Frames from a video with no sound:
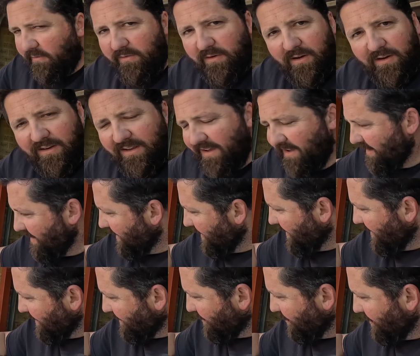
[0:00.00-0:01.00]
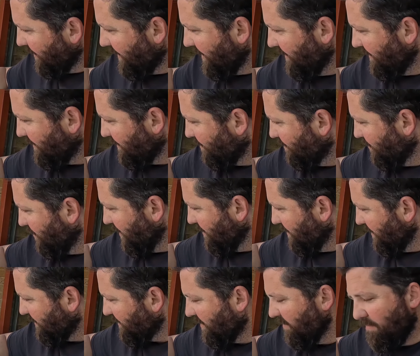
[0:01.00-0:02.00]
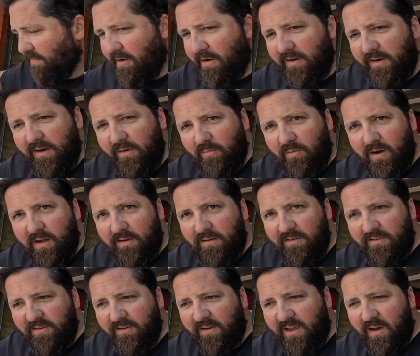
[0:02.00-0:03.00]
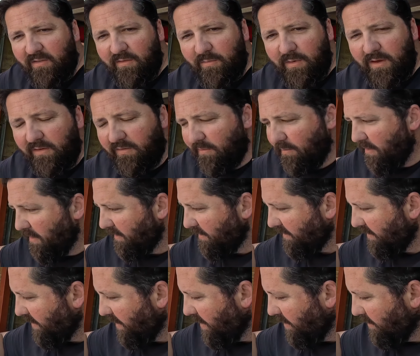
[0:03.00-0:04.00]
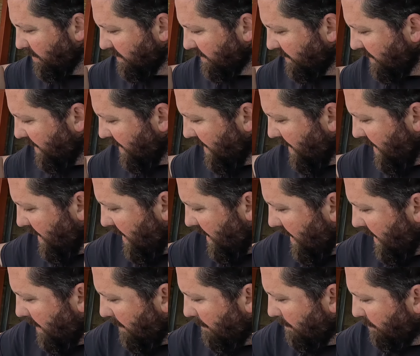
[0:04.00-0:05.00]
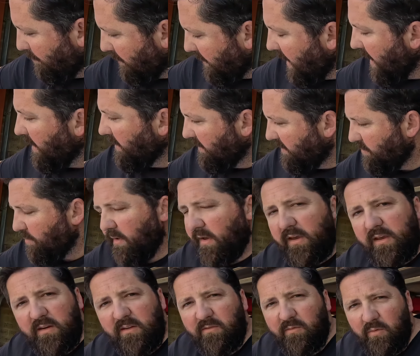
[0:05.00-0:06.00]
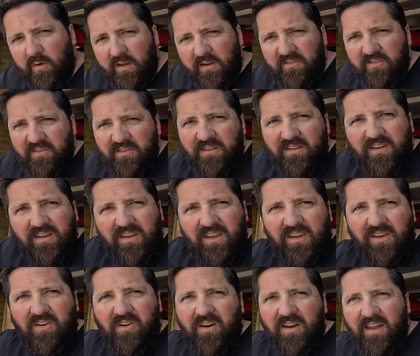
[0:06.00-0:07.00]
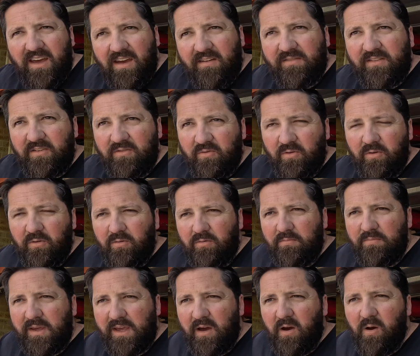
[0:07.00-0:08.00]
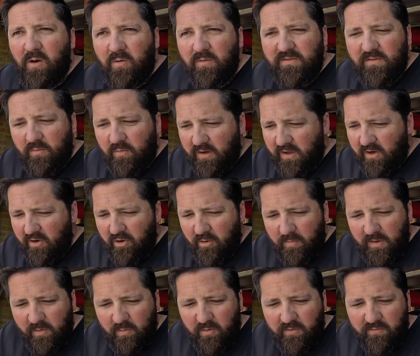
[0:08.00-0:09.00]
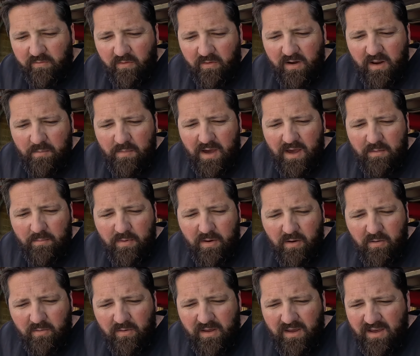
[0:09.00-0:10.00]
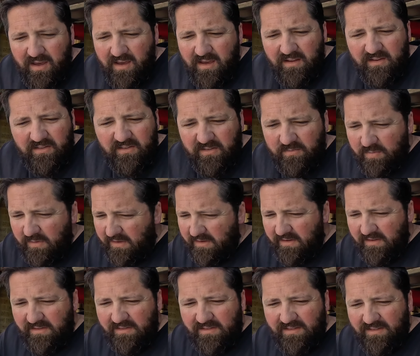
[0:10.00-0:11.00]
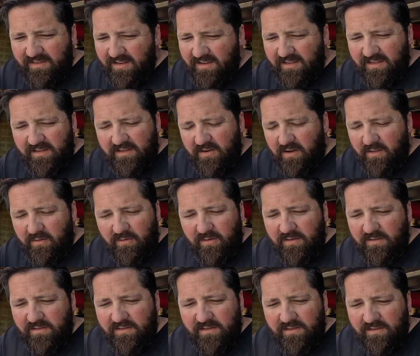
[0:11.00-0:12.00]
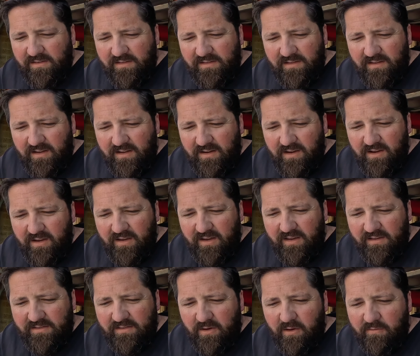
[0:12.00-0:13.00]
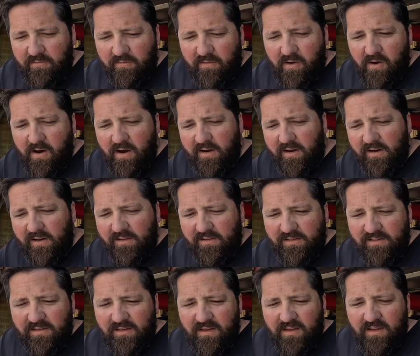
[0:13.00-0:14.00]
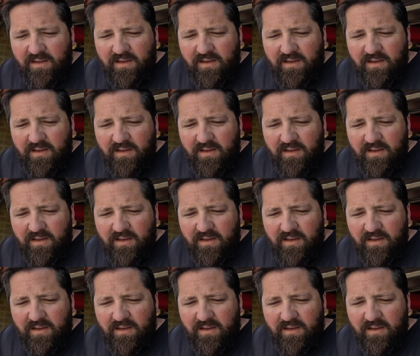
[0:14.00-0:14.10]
I've got 2 kits pretty much combined into one, should cover me for most of the holes. And speaking of which, you kind of have to drill bigger holes than what you normally would for an M8 bolt, just because the tolerances, you know, are so fine, and it's